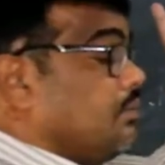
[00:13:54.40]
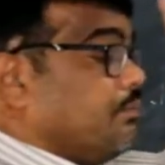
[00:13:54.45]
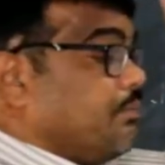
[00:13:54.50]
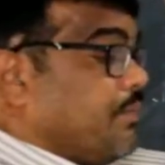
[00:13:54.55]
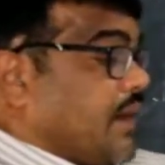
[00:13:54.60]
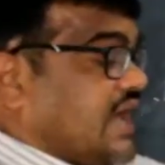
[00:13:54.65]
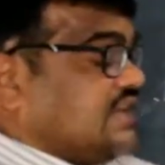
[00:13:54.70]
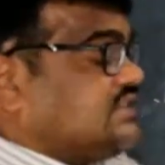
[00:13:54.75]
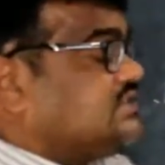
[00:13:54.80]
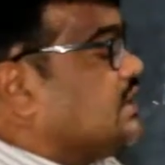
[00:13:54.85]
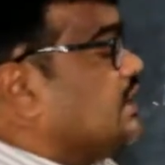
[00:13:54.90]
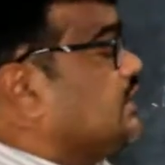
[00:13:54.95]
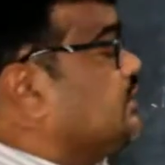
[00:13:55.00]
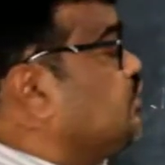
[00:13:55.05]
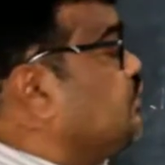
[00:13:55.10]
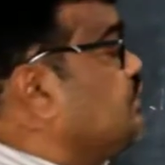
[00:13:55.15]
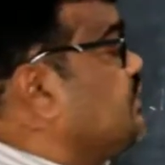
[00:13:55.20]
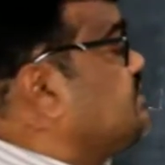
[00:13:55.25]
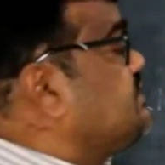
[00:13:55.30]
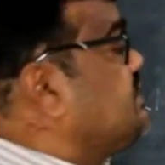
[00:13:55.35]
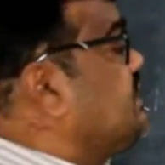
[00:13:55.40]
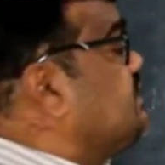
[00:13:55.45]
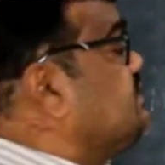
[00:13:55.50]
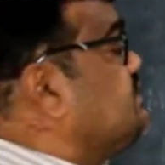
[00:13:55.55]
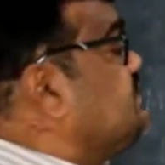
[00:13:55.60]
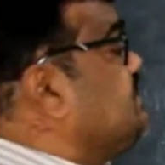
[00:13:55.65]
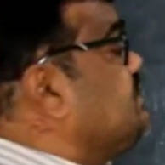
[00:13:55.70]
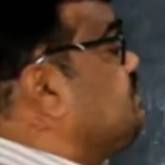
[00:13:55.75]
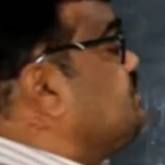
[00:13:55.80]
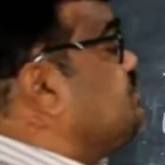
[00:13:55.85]
Past continuous
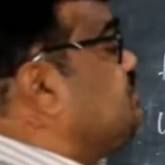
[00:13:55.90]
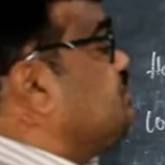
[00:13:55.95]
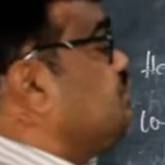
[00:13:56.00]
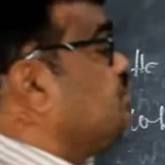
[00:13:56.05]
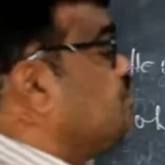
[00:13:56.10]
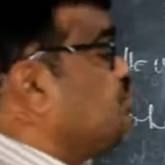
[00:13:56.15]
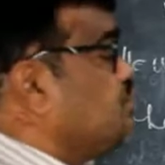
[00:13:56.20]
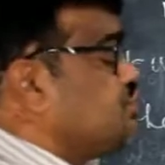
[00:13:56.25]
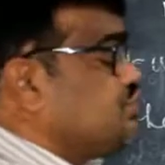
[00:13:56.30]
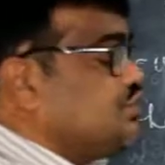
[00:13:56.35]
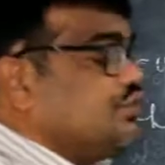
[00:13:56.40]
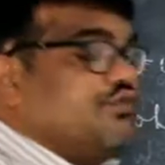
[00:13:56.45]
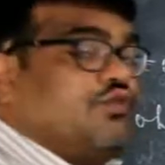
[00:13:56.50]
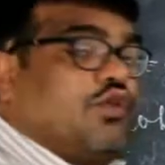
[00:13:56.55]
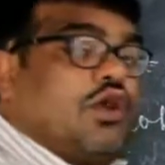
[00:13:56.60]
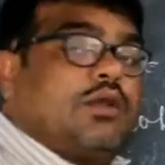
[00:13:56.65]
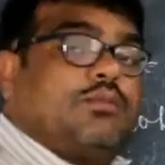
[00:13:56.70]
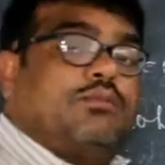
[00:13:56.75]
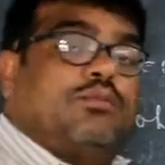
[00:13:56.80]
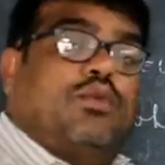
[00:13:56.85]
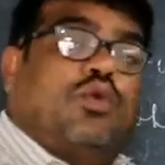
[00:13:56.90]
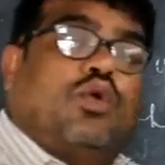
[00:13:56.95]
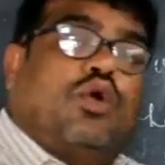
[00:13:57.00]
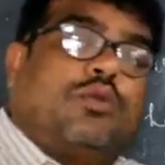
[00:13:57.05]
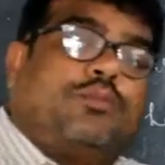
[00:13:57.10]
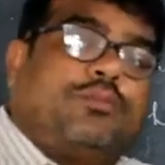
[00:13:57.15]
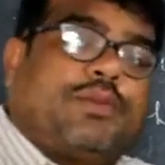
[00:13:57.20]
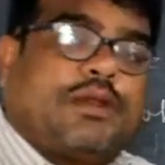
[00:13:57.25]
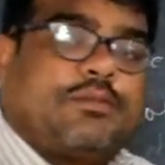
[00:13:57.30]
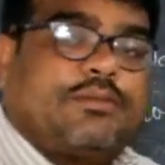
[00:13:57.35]
tense is used for
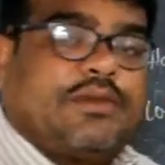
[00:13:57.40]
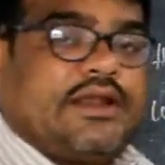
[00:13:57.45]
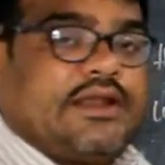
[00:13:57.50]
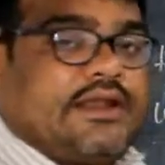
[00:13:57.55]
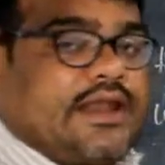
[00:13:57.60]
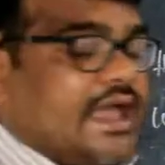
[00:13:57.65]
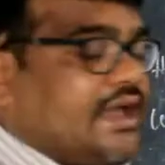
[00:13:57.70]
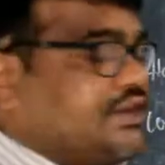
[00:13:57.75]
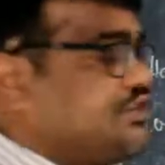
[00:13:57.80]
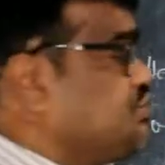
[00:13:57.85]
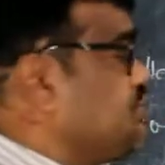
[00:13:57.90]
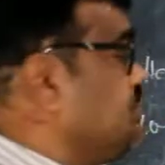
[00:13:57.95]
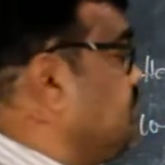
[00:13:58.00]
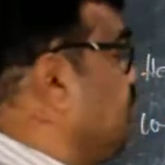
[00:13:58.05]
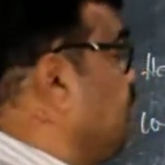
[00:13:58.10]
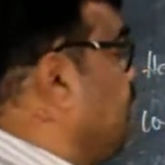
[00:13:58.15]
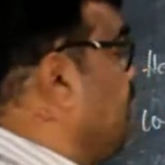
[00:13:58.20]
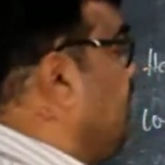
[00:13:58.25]
more permanent action,